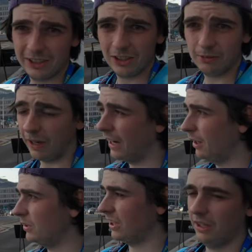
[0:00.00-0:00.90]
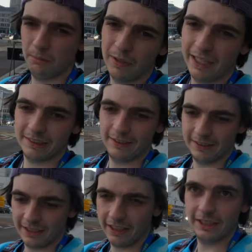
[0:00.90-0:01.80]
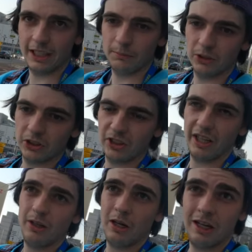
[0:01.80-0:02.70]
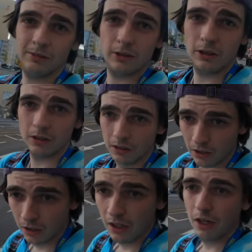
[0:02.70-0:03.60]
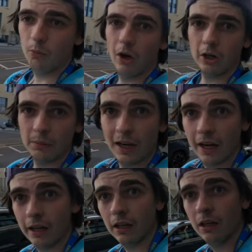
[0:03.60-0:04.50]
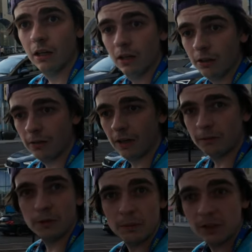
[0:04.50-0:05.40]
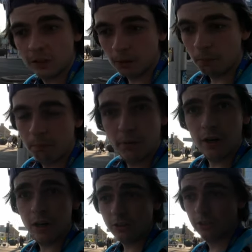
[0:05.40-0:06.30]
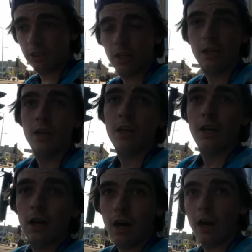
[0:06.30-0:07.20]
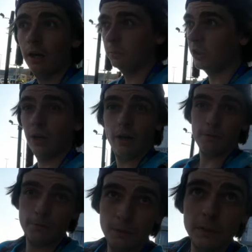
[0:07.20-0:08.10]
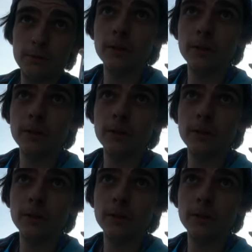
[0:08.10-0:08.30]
stuff, I am skating back to the skate jam just now after walking my friend Phoebe to the bus. Um, shout out Phoebe